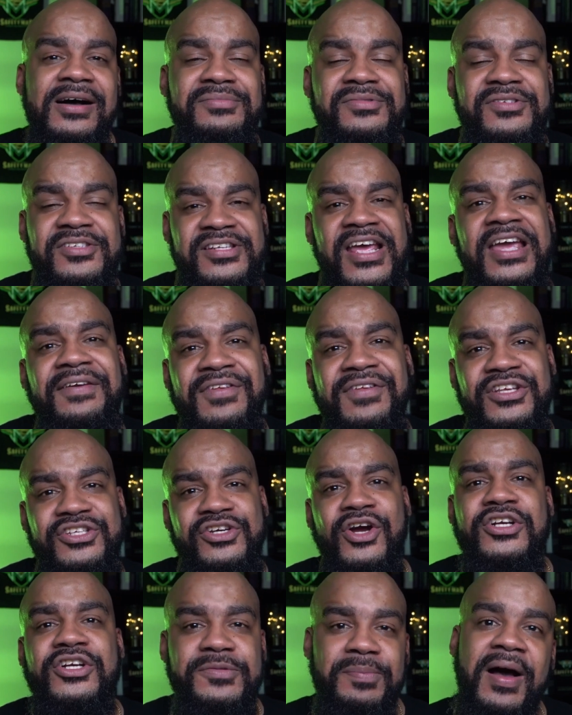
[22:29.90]
Safety
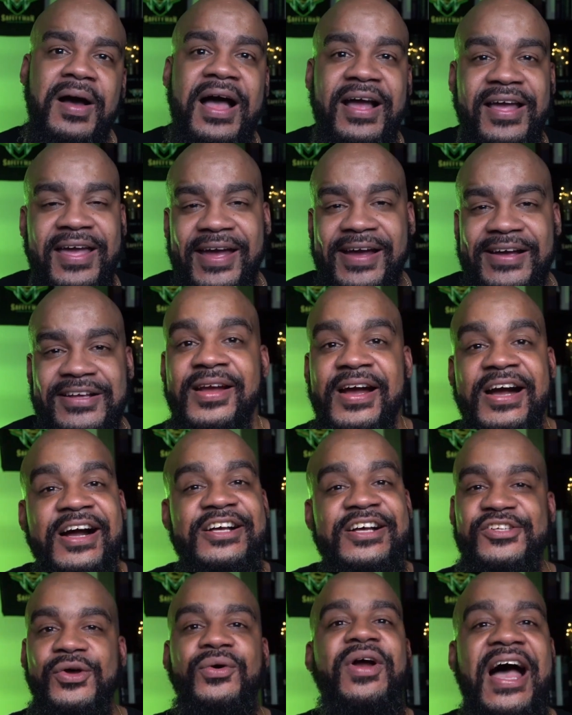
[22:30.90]
Church podcast.
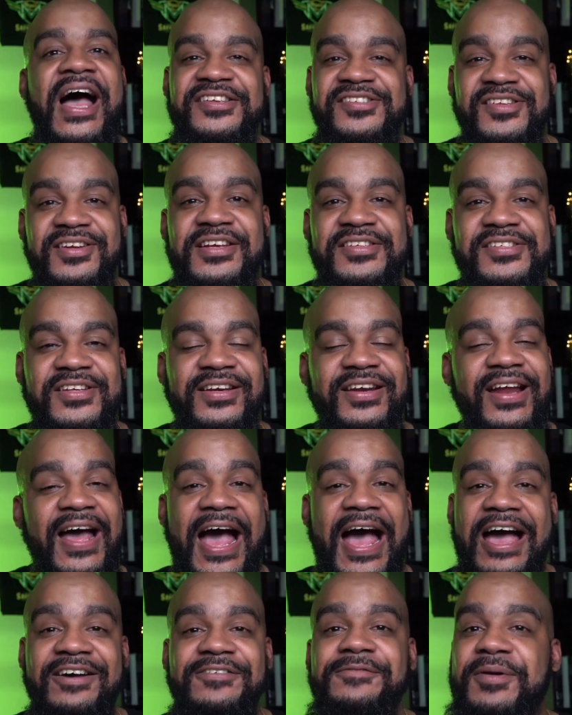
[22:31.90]
So guys, listen,
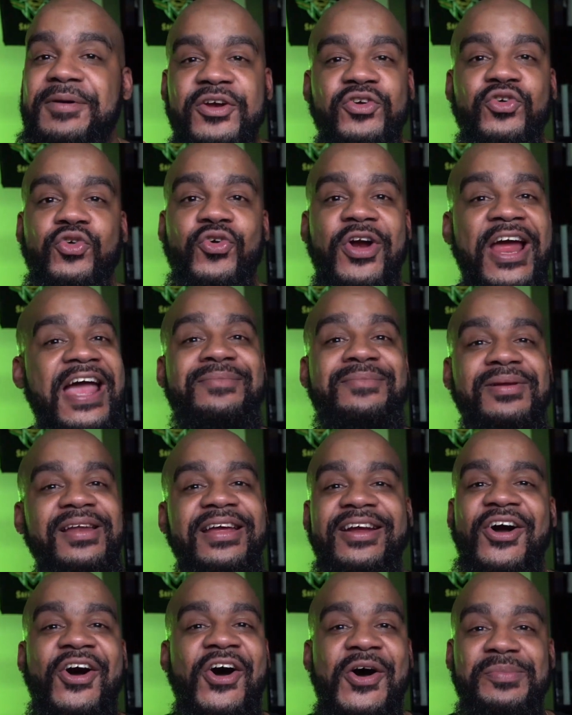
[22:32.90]
I've been rambling
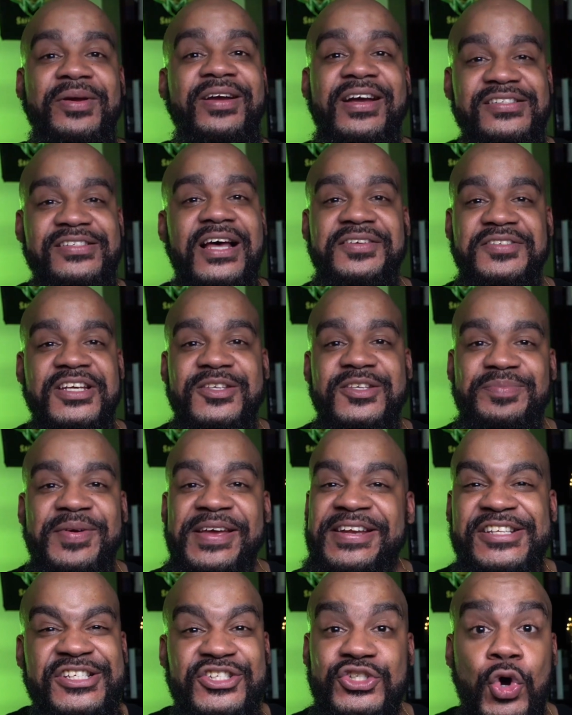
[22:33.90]
on because I've just been
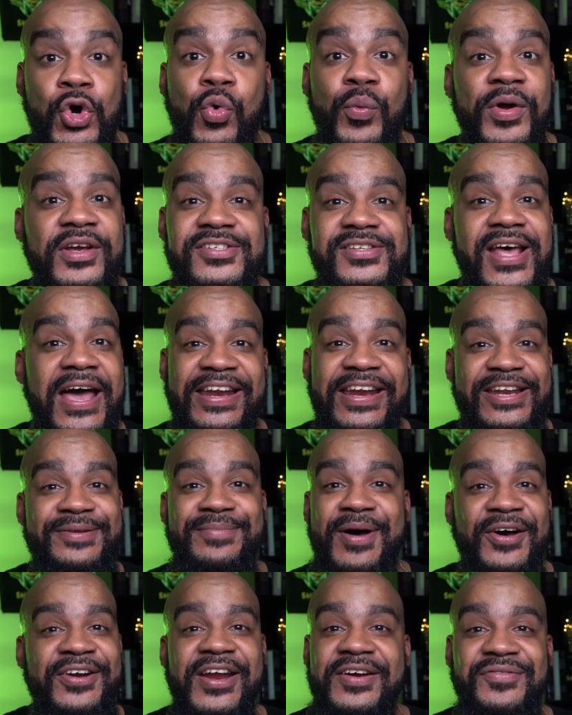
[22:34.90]
so excited
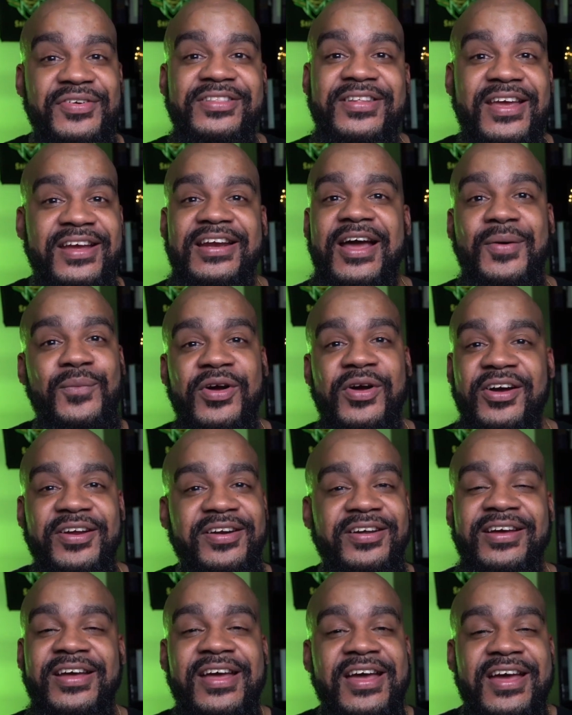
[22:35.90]
about everything
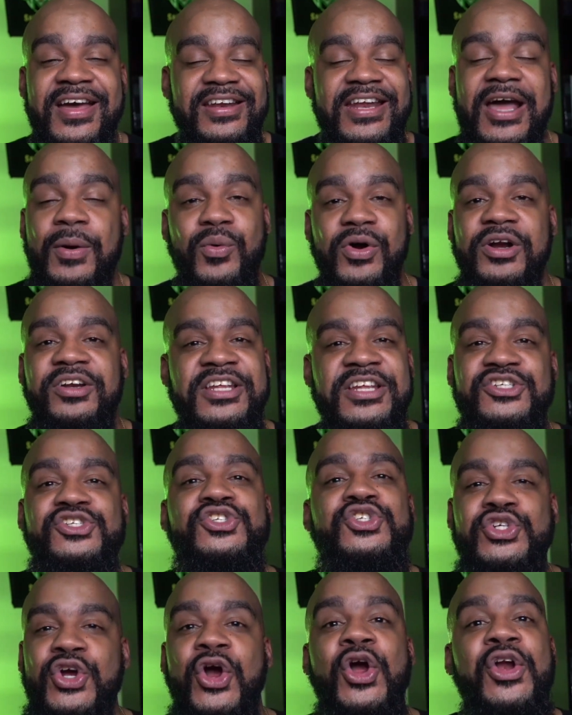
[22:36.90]
this
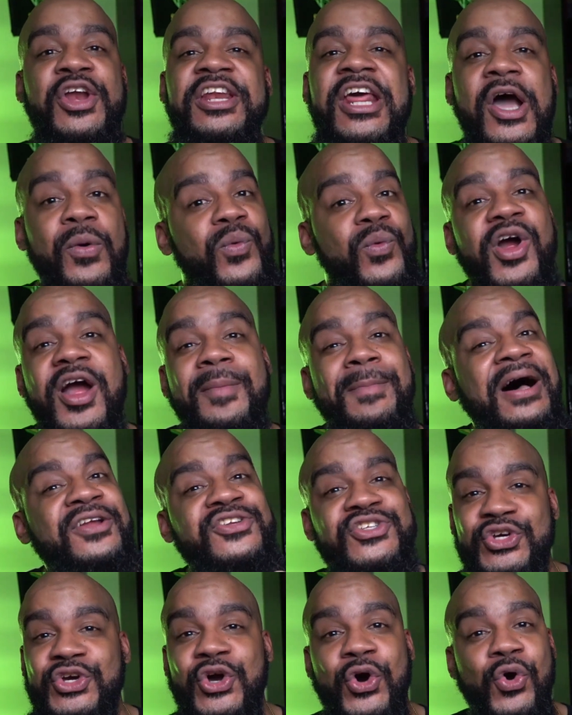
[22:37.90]
journey that we're about to
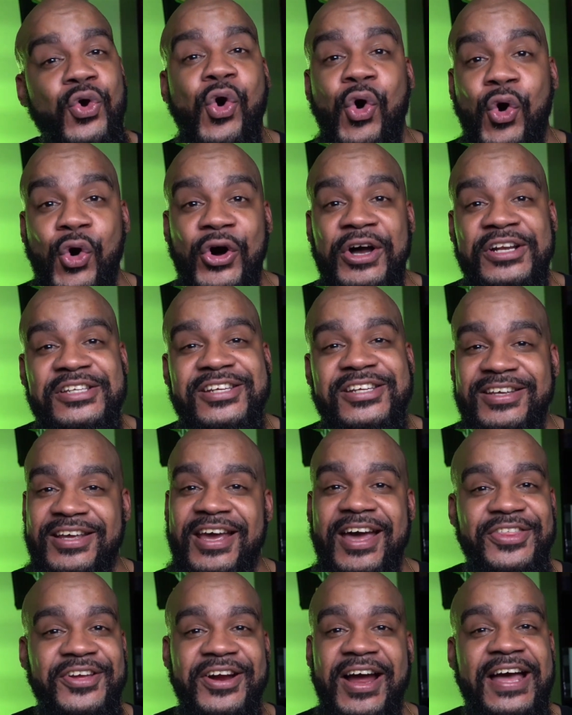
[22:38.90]
go on
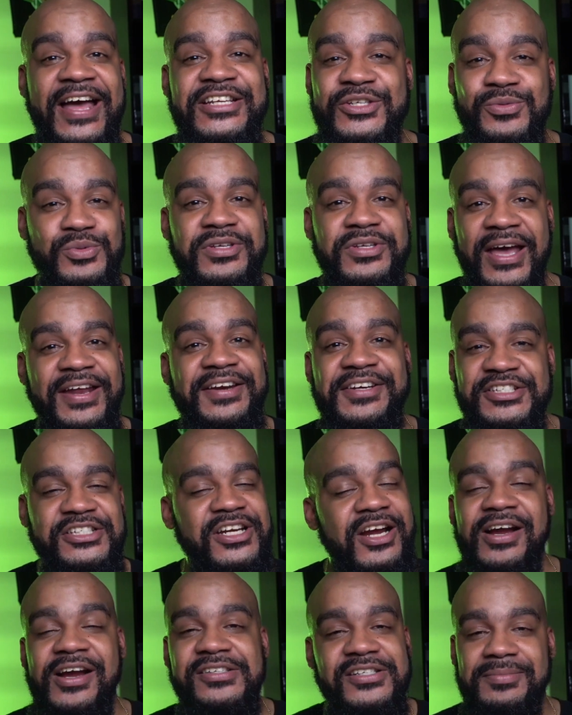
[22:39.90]
together. I just was kind of
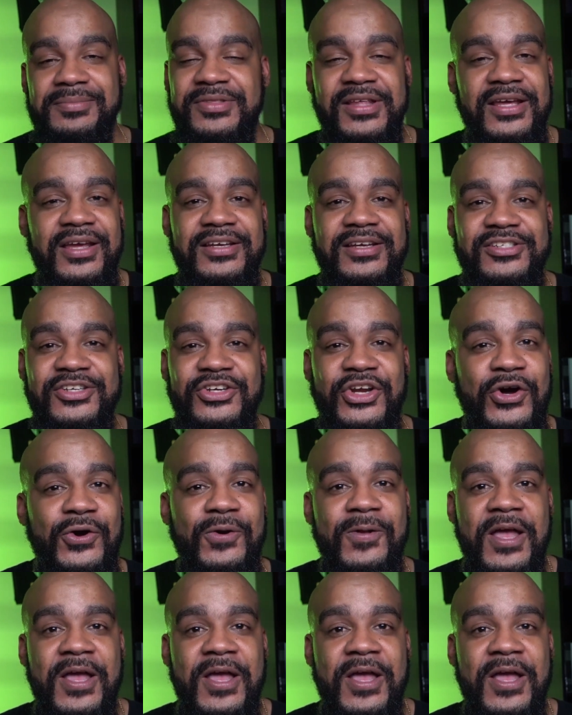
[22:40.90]
sharing some things, you know.